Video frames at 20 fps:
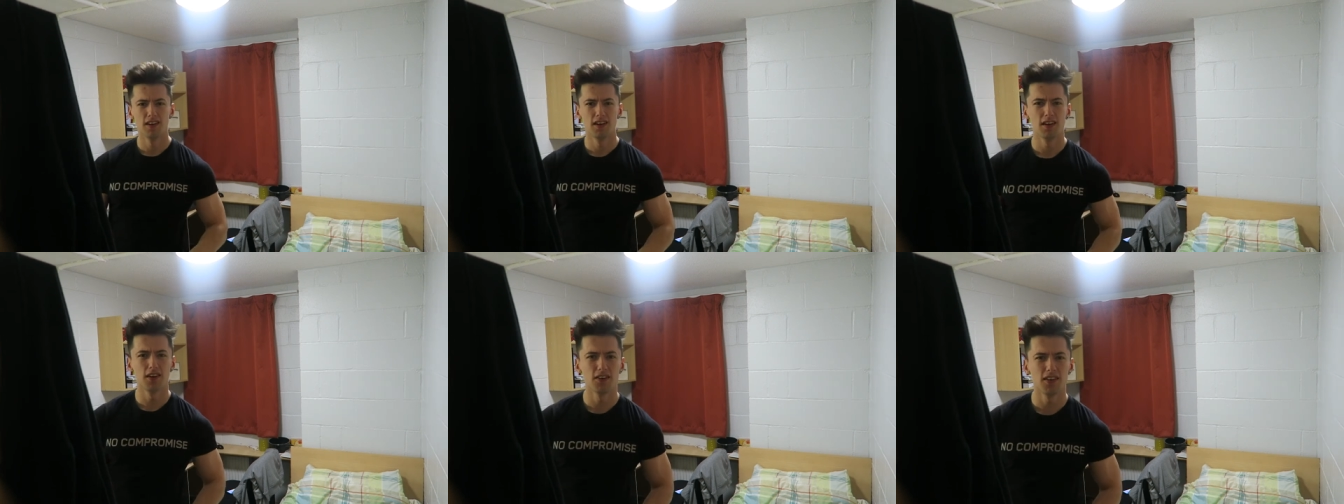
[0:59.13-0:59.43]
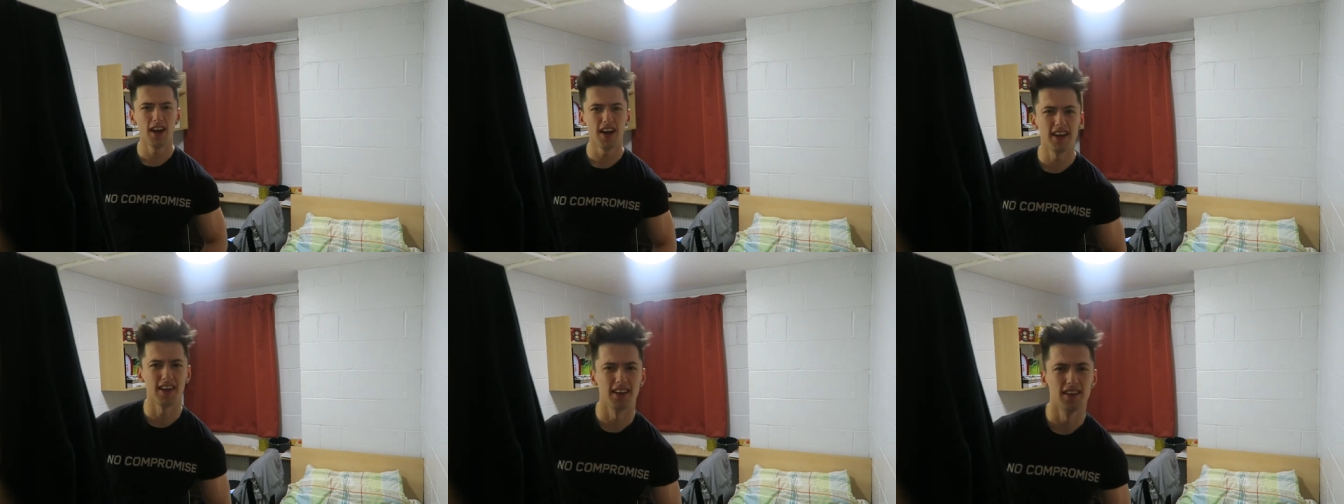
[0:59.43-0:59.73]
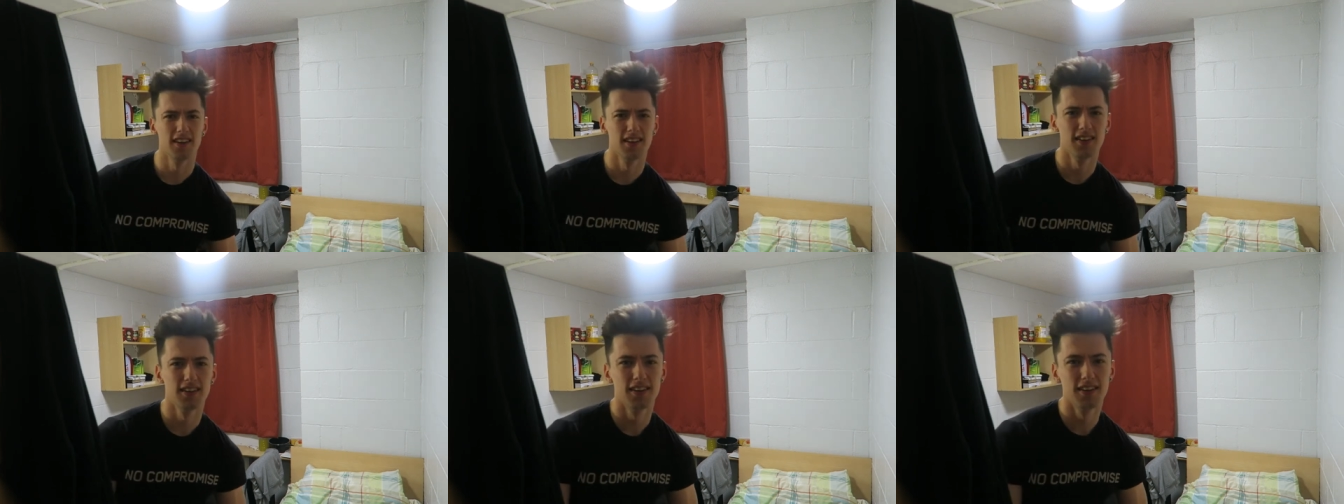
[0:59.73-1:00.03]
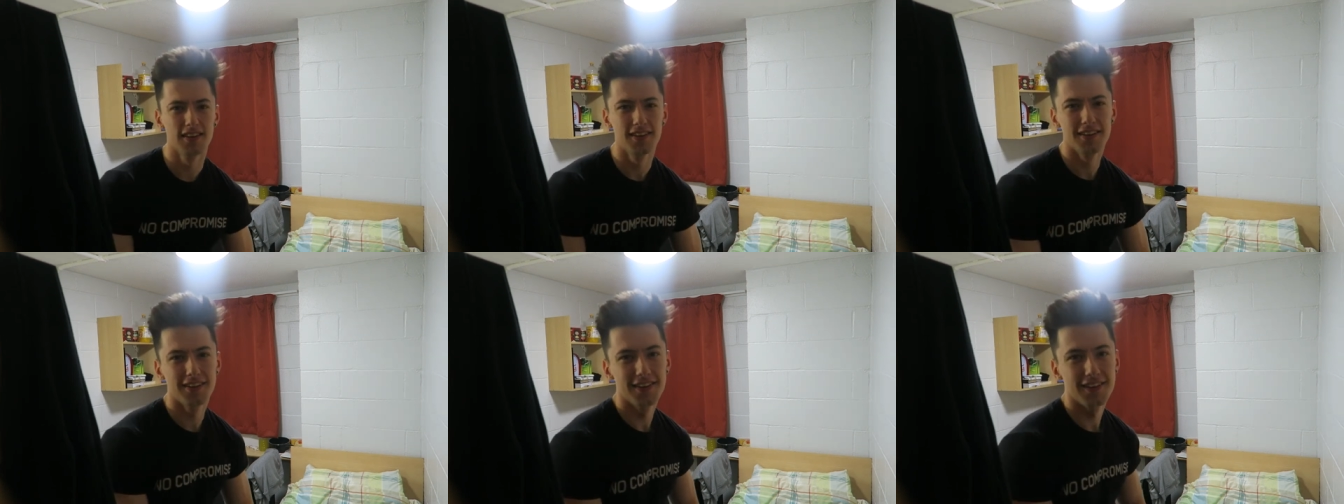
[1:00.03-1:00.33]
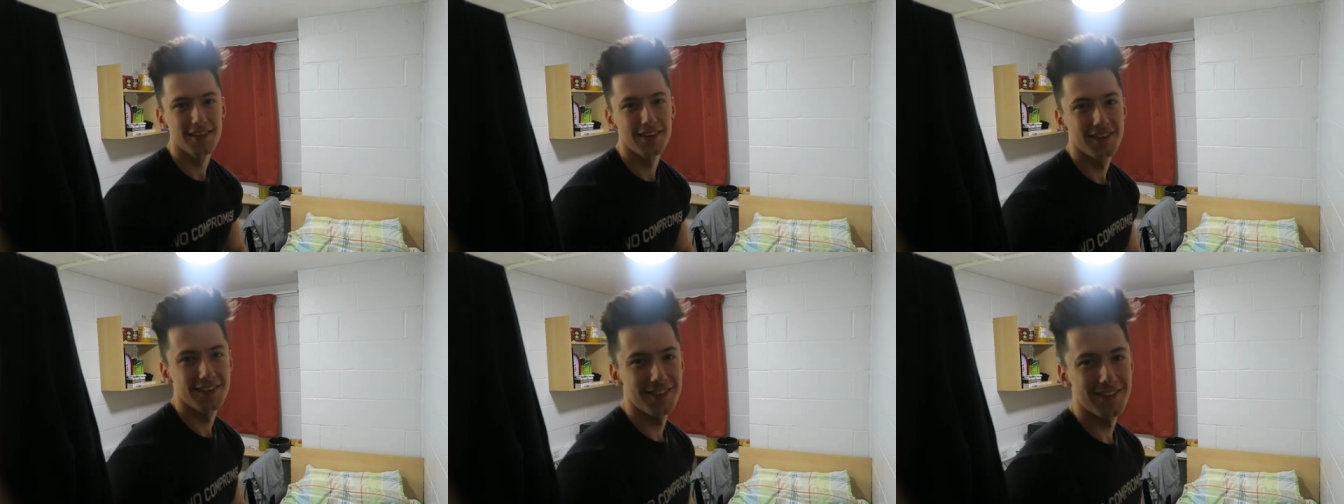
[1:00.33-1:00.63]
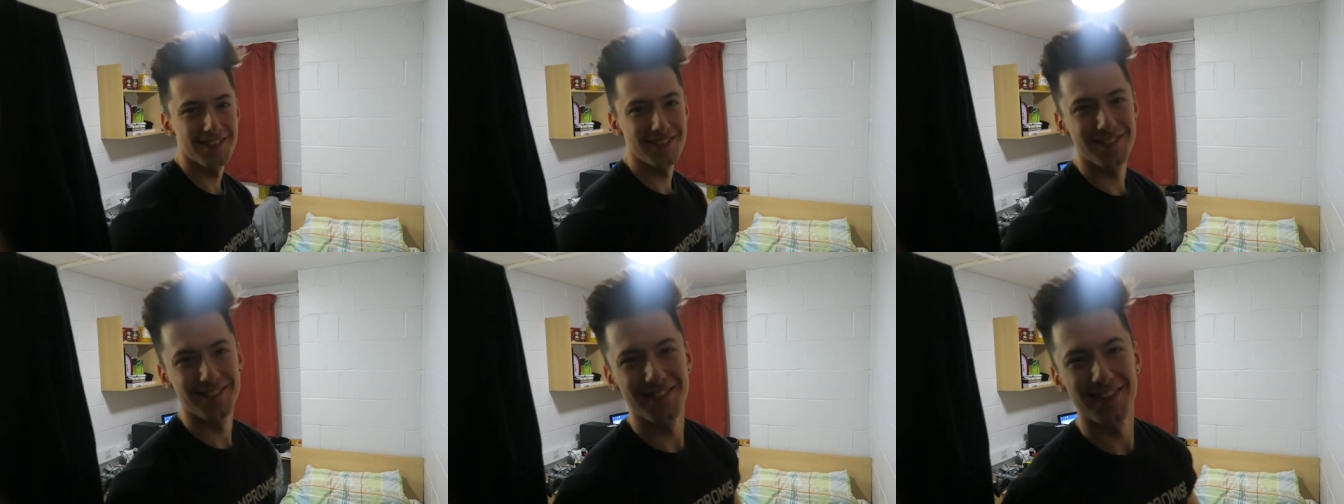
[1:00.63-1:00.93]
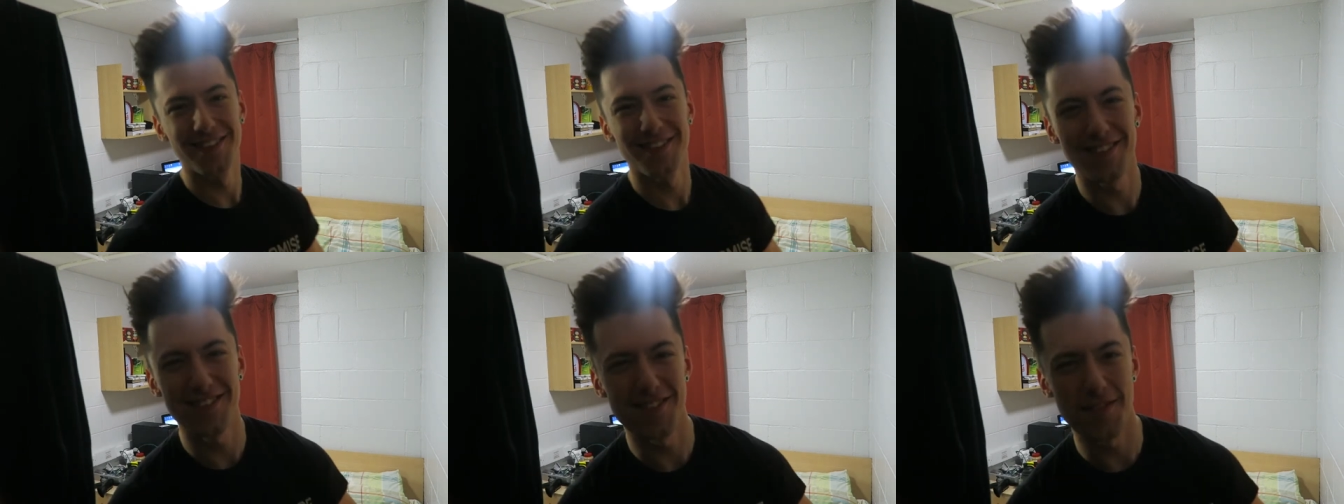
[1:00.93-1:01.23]
Oh hey, didn't,
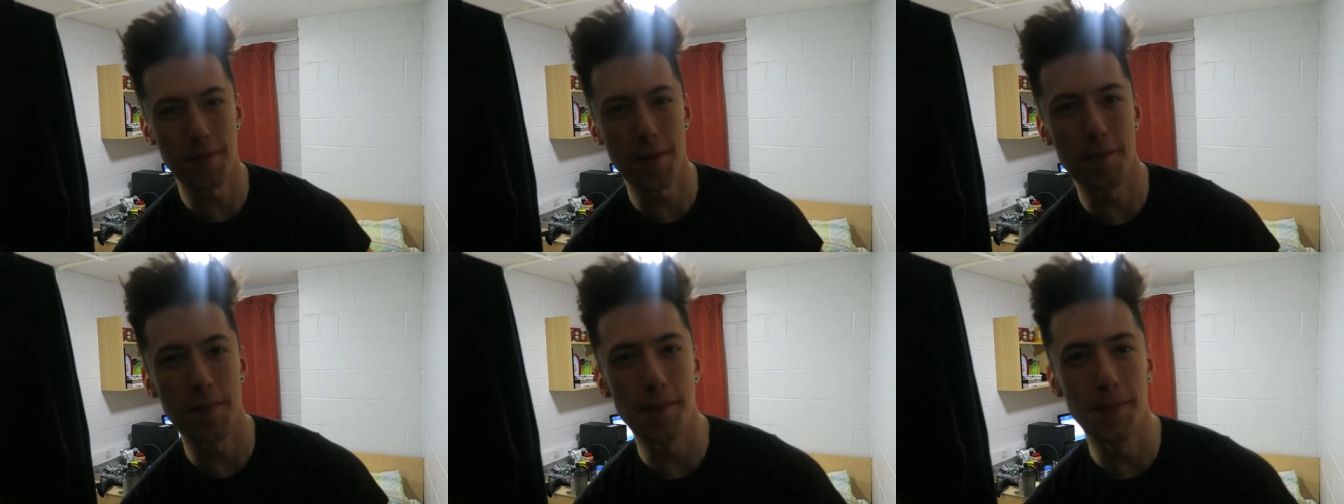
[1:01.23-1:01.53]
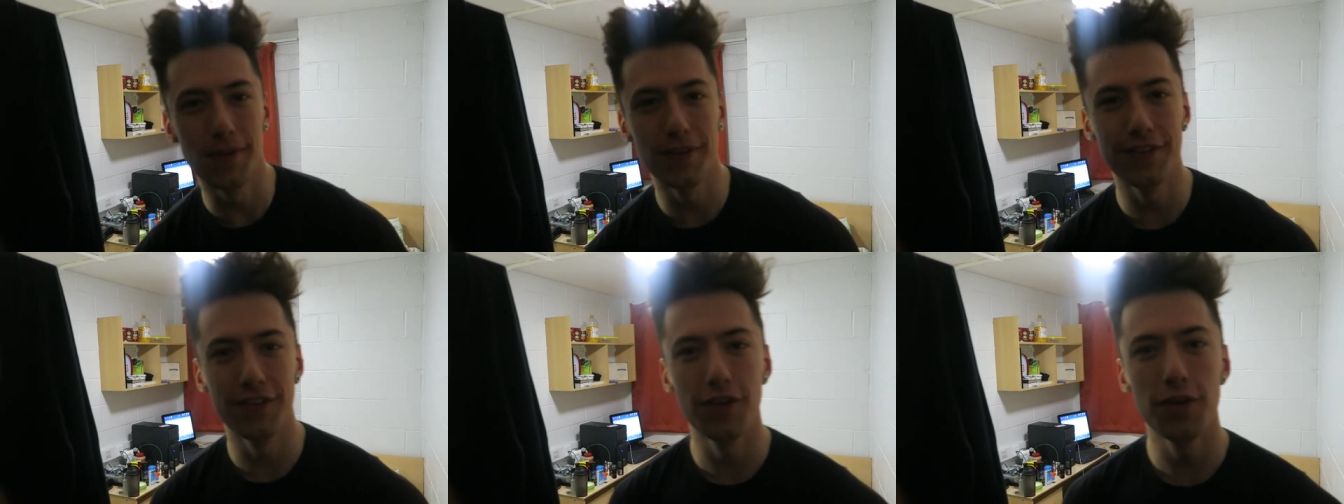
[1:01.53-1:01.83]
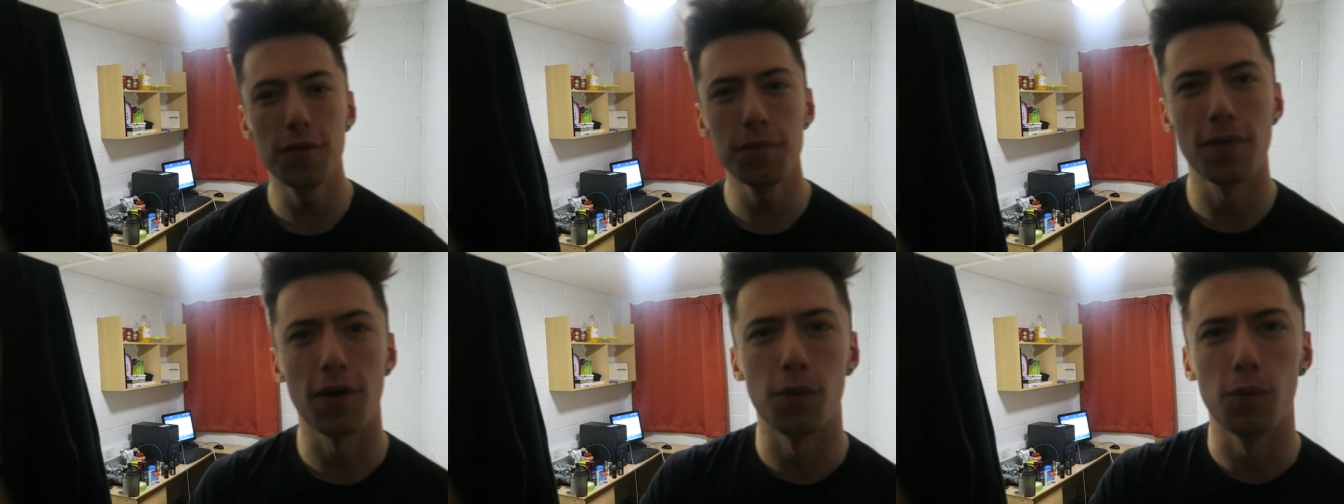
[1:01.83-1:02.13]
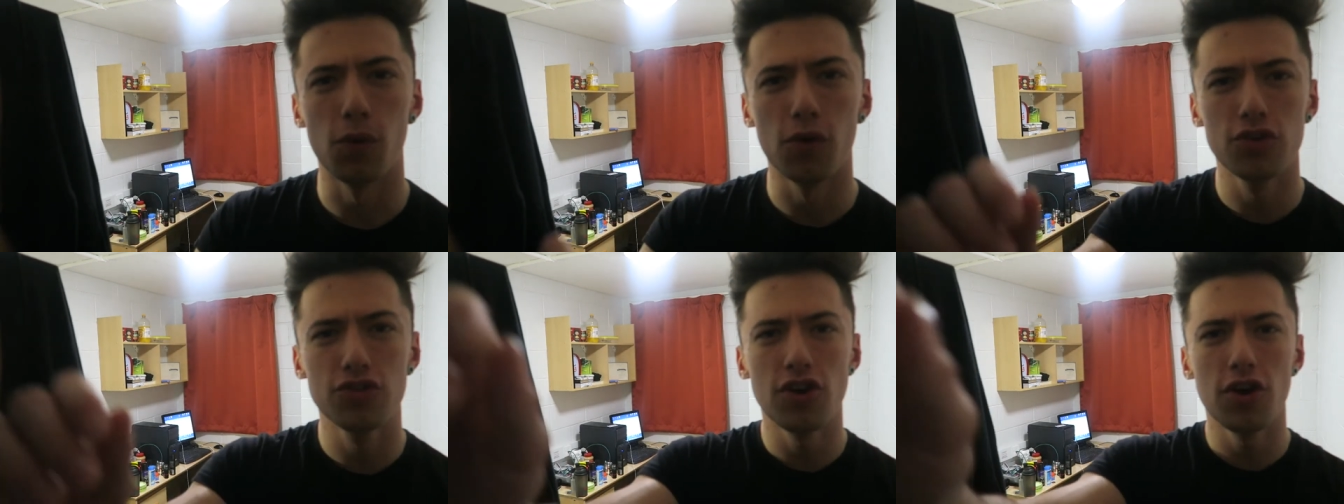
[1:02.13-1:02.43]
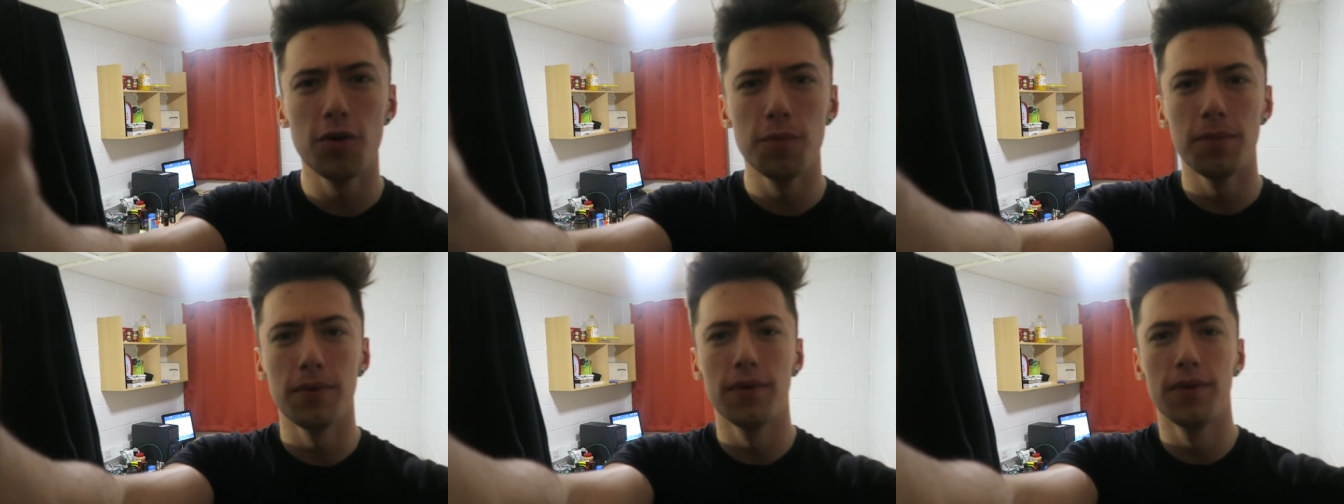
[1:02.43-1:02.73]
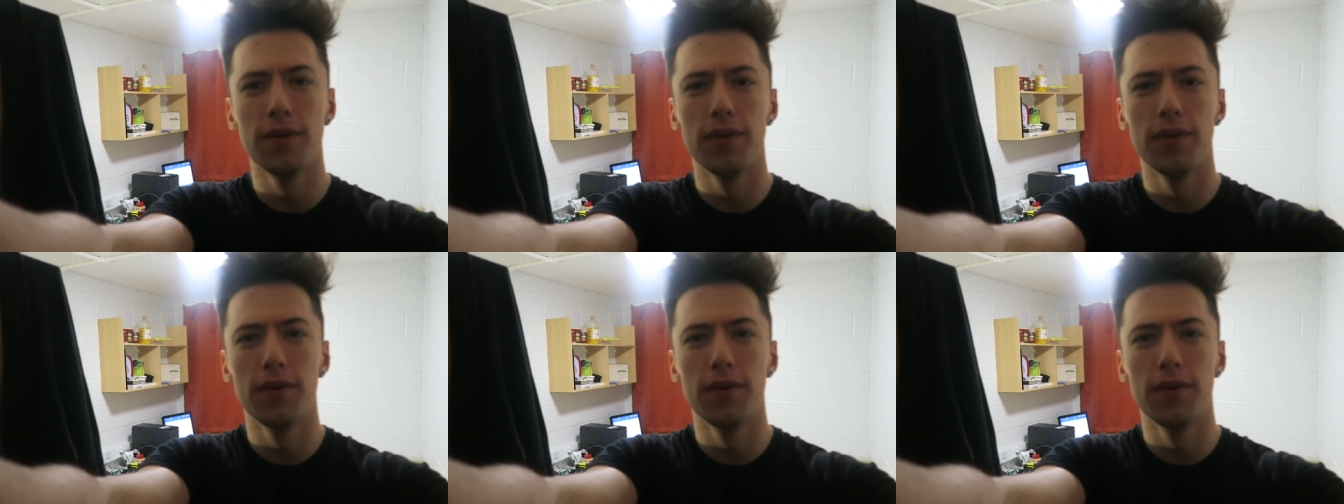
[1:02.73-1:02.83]
didn't remember putting you in my wardrobe.